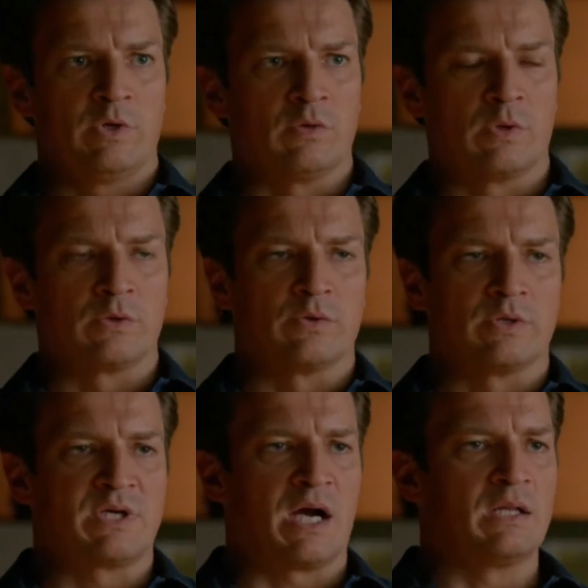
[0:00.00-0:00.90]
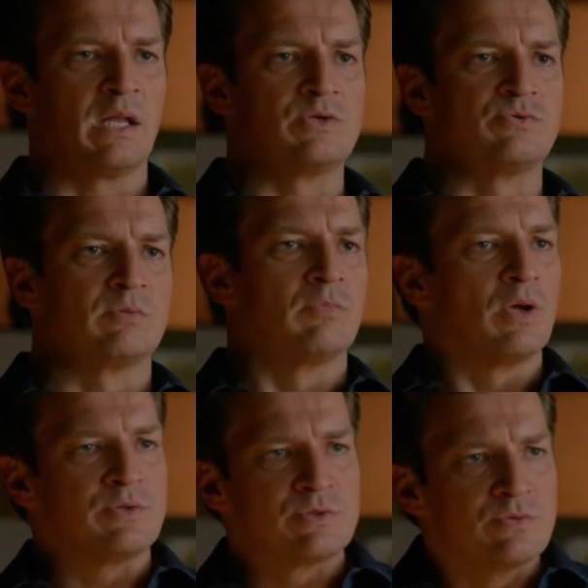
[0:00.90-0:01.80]
Well, you don't want to go to Thailand
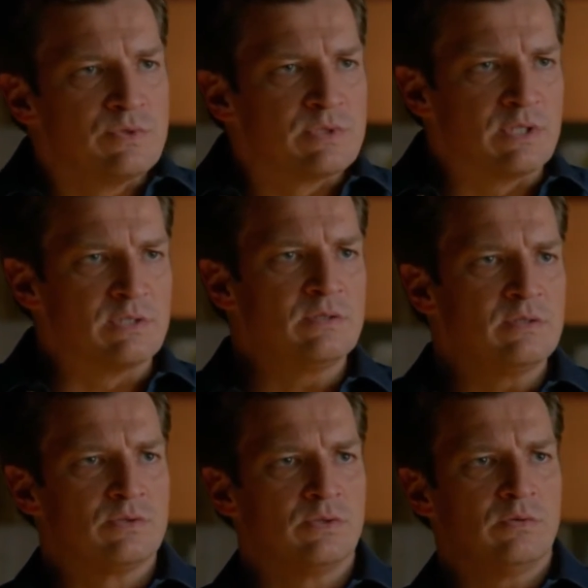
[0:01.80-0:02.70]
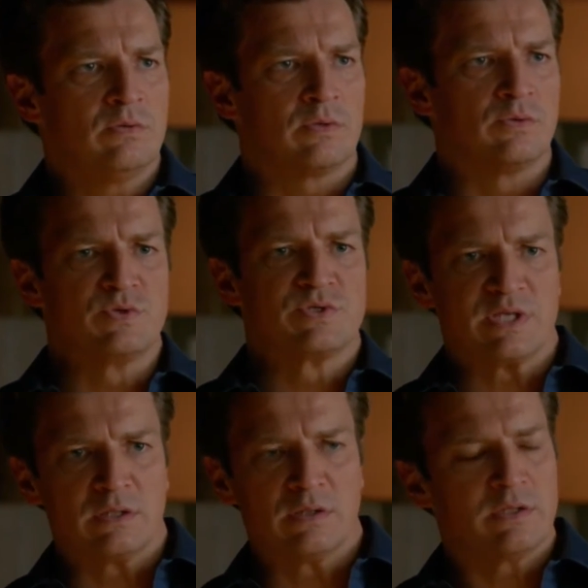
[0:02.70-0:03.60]
during monsoon season, do you? Or New
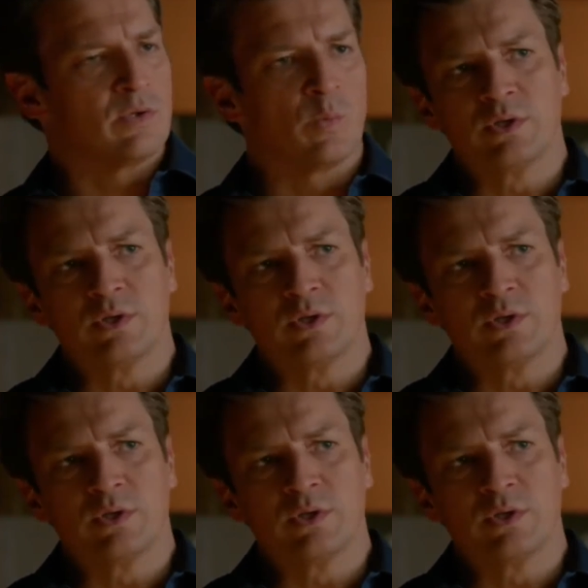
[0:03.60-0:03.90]
Zealand in the